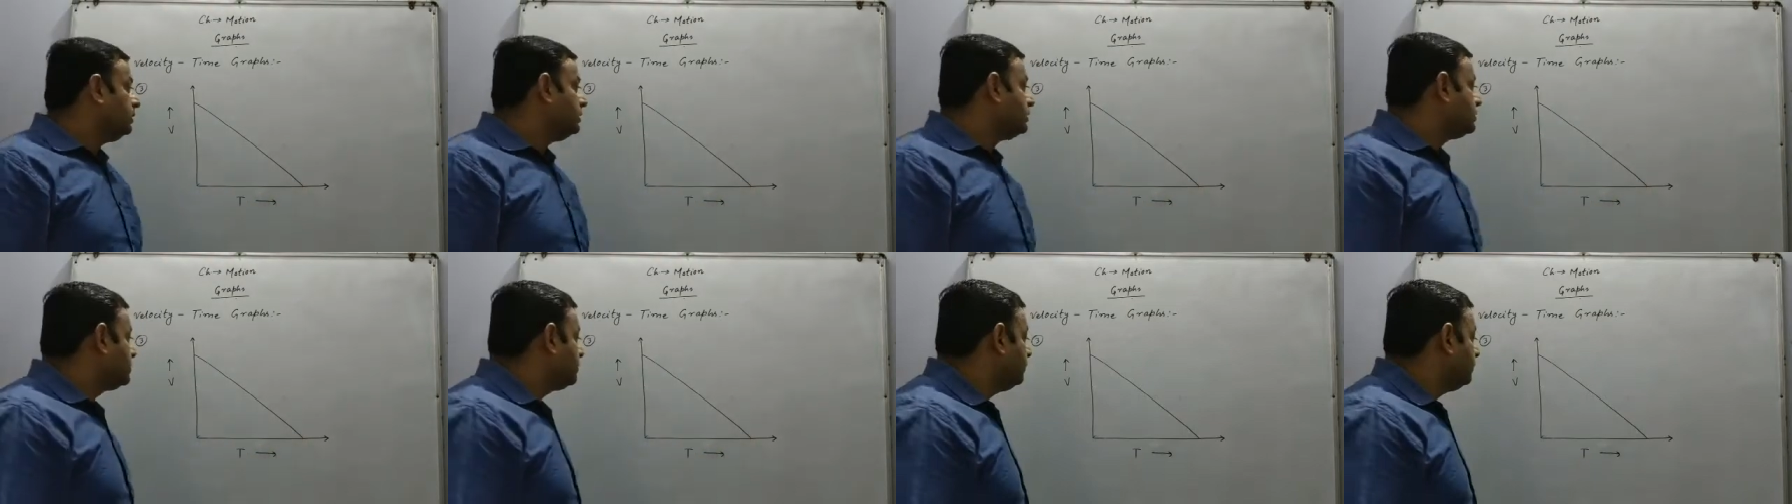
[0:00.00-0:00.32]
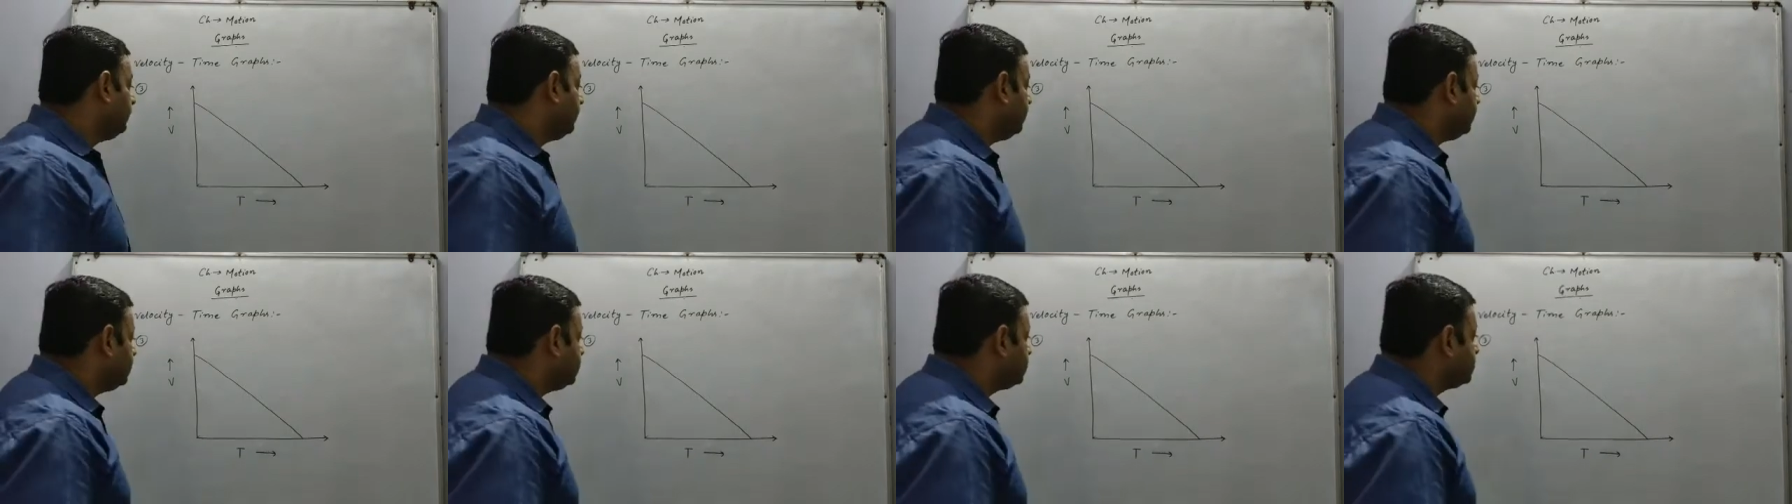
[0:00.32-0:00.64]
So
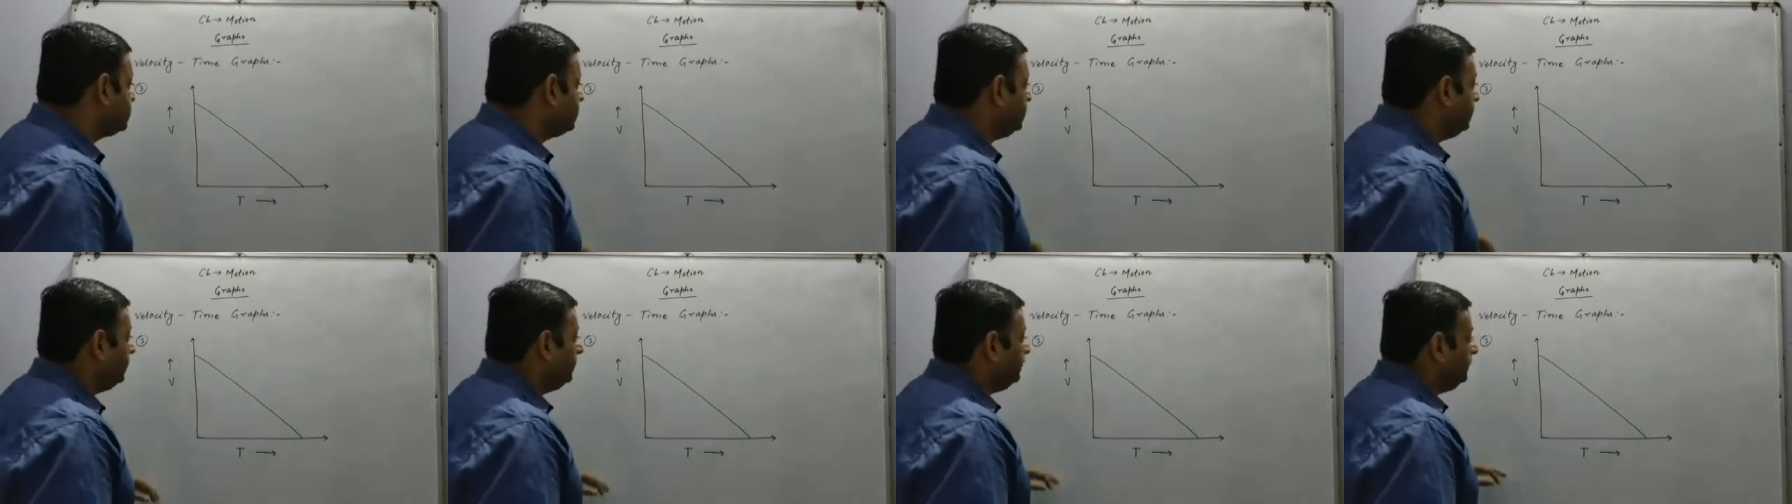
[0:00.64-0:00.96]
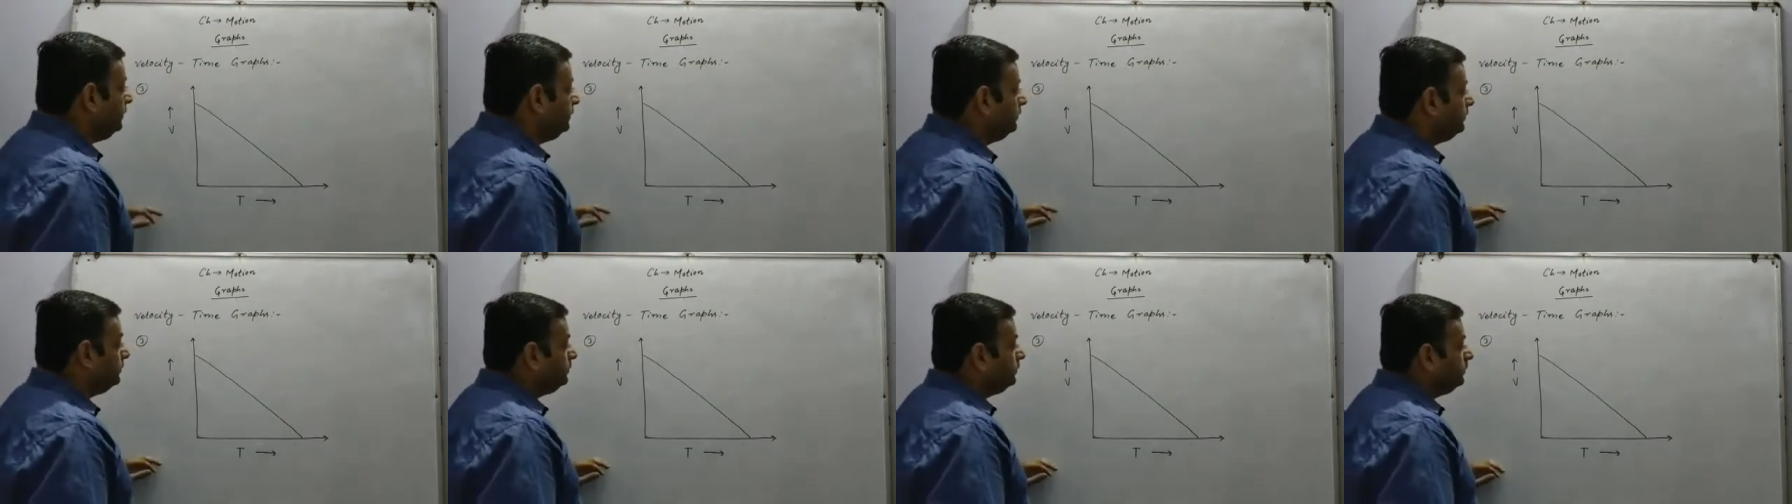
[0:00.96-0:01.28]
we can
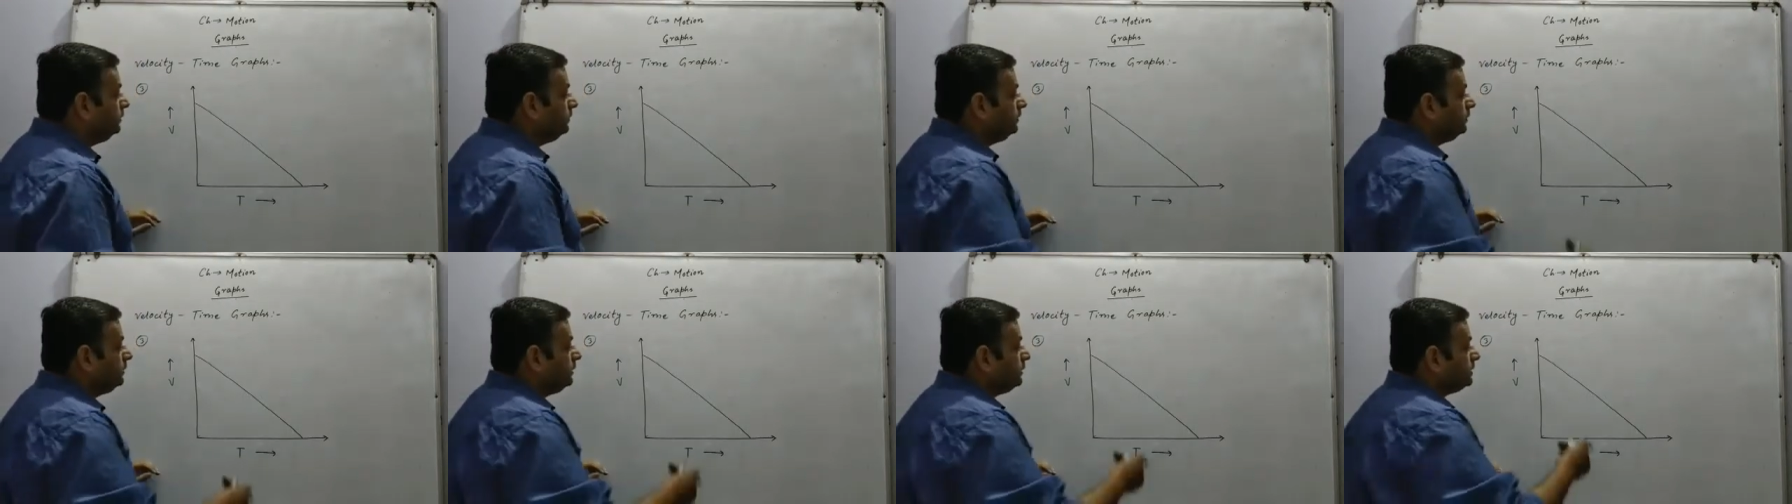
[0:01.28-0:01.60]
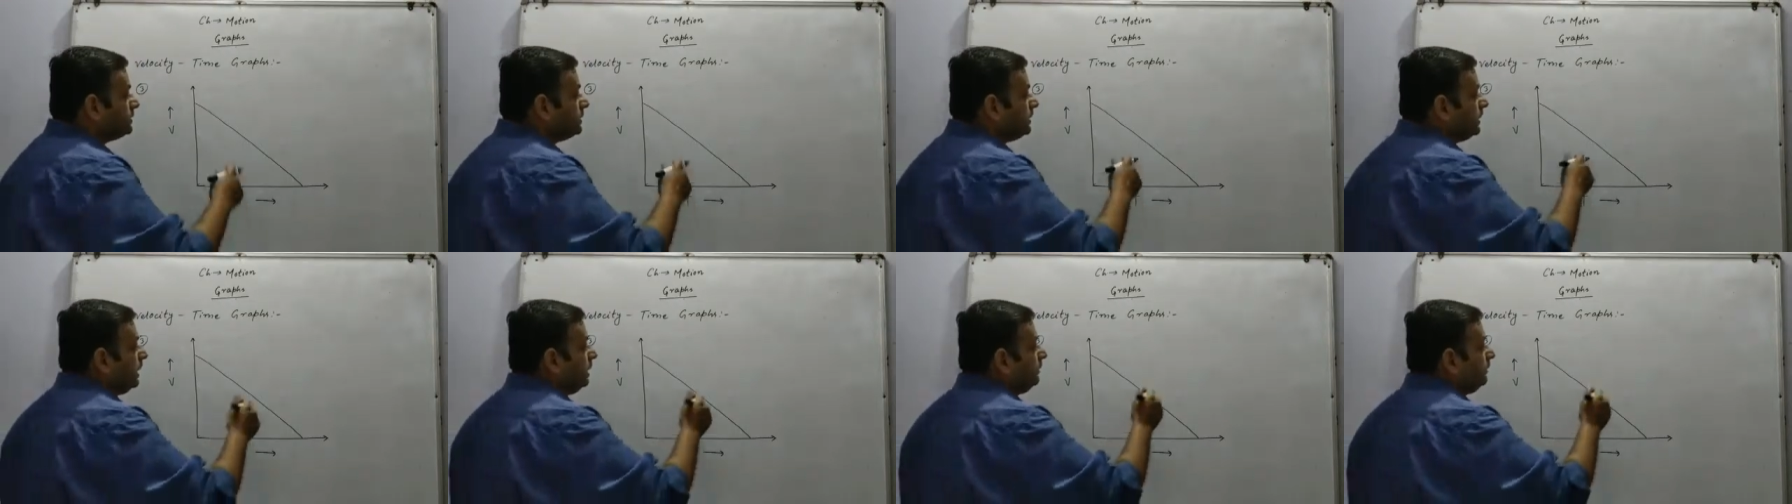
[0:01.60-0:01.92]
say
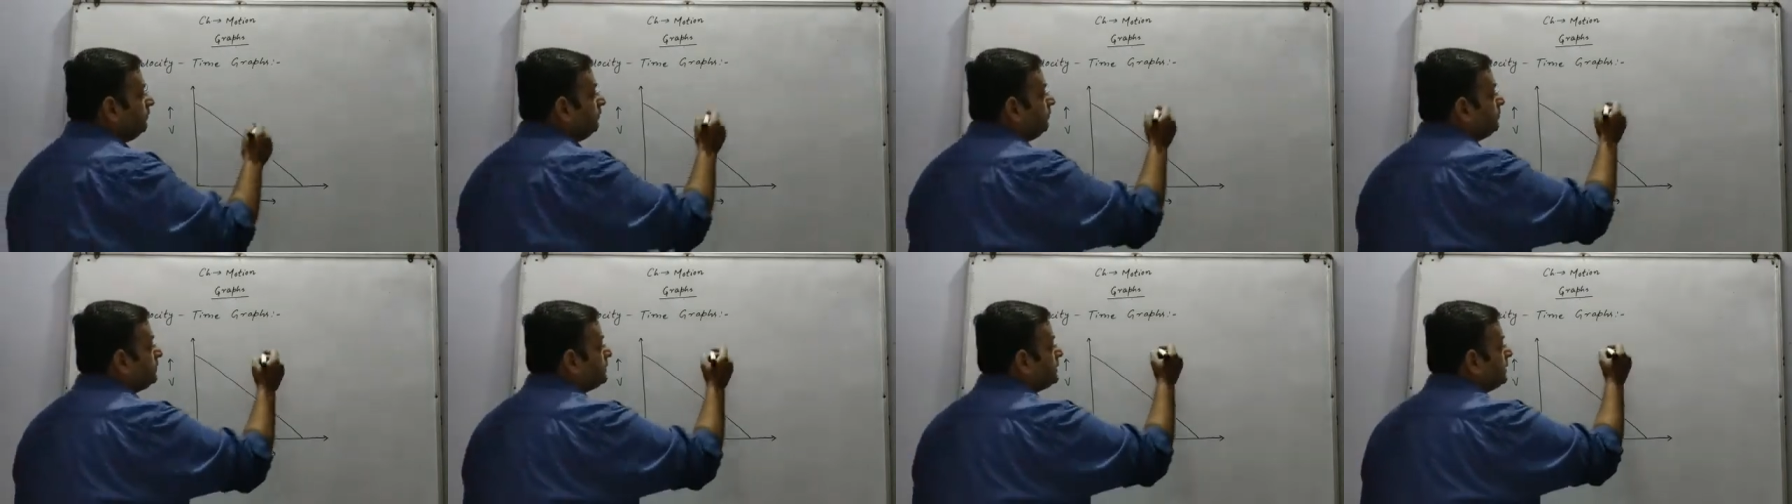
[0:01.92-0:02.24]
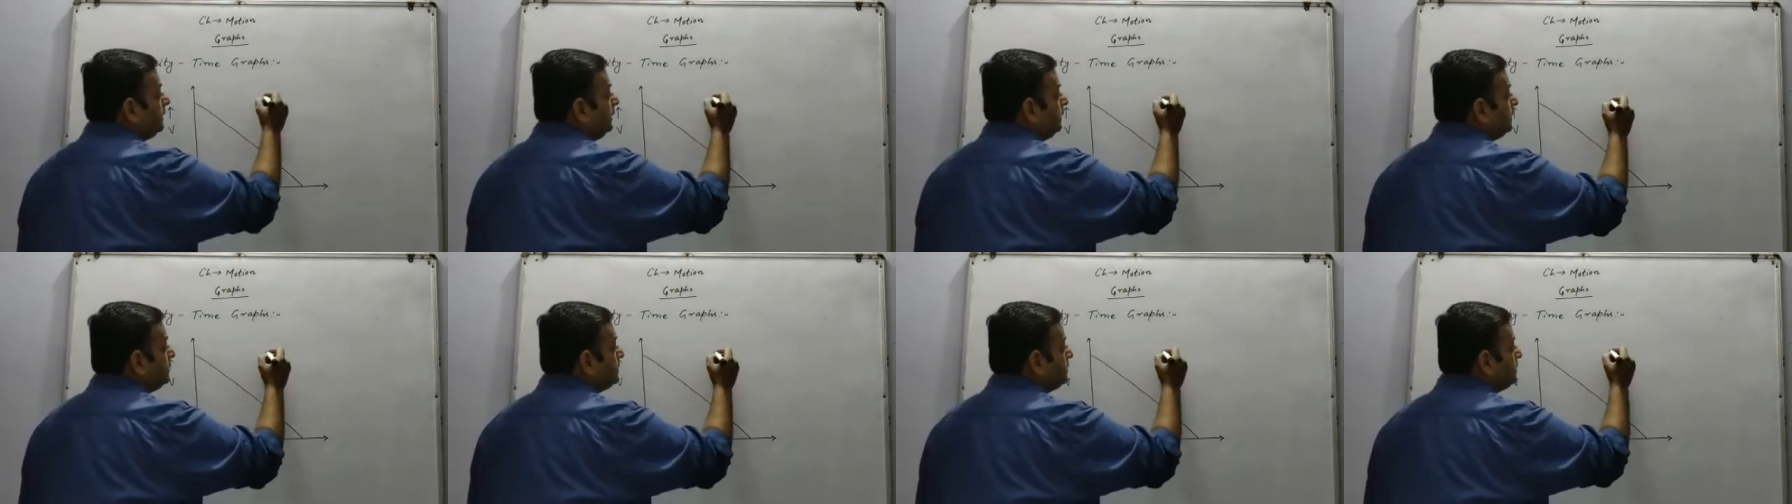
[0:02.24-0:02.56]
this graph
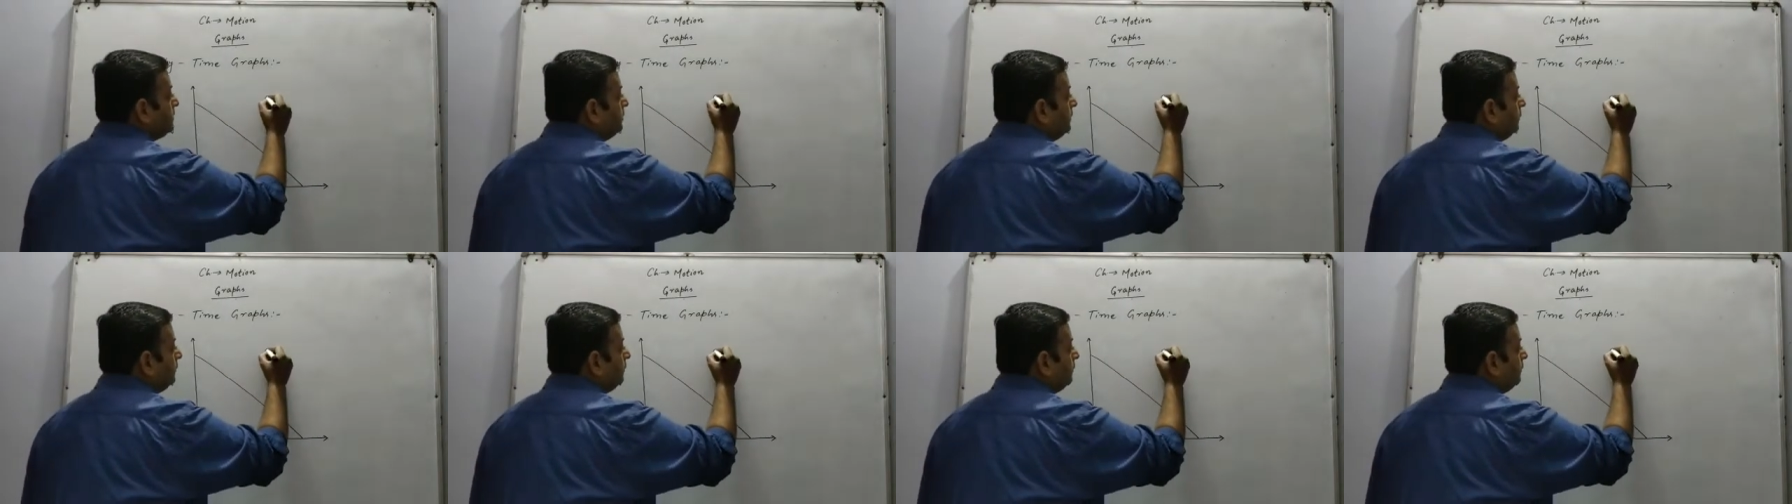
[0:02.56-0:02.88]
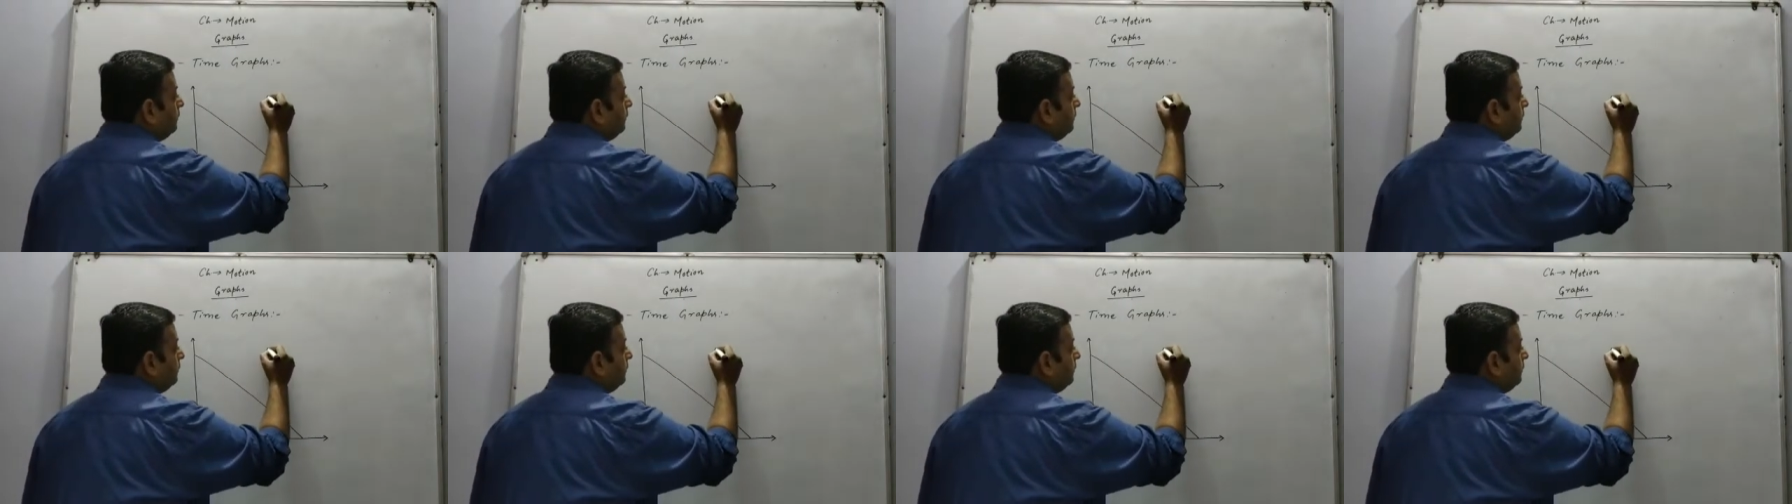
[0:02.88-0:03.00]
represents